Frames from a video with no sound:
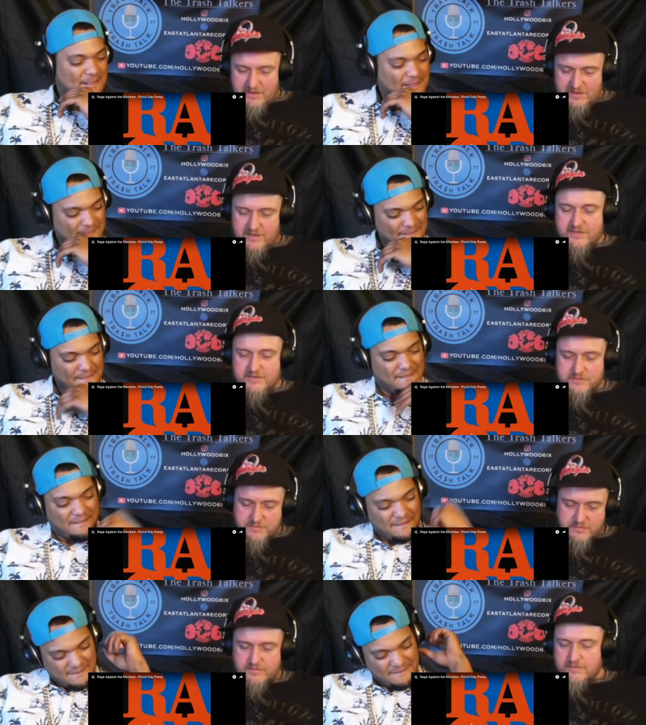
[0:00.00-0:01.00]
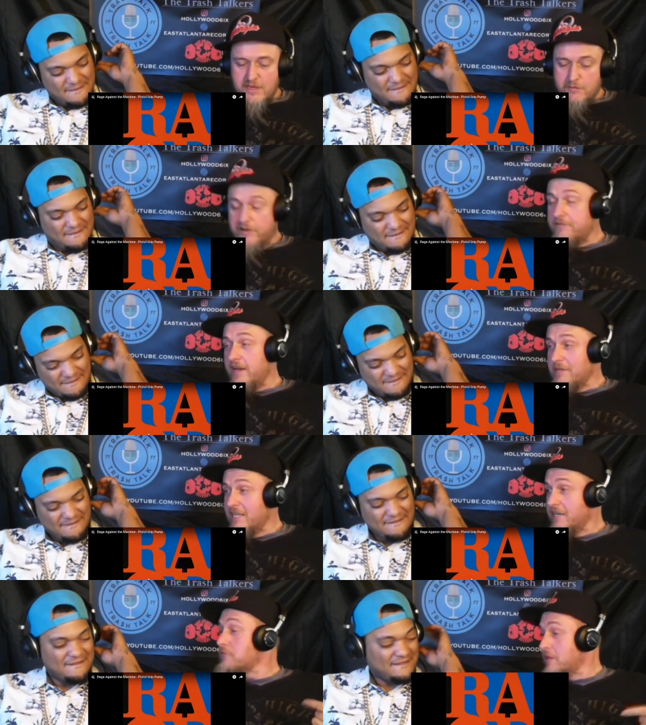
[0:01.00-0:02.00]
Speaker 1: Oh, we
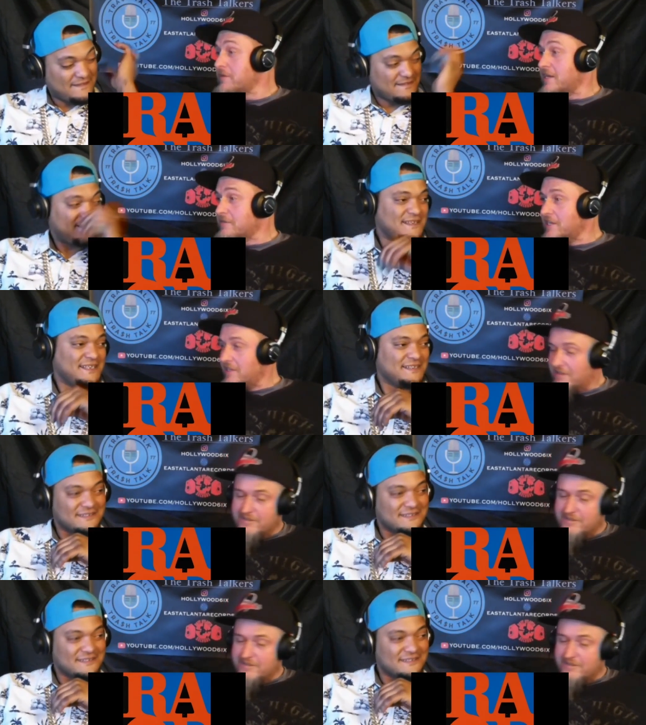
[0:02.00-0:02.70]
family, we better be.